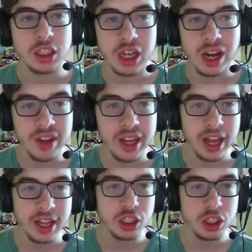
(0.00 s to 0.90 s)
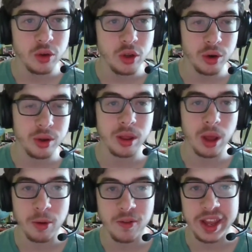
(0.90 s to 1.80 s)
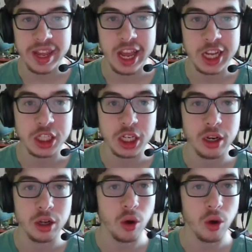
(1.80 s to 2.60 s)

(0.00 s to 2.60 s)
Jeffy and Junior summer vacation.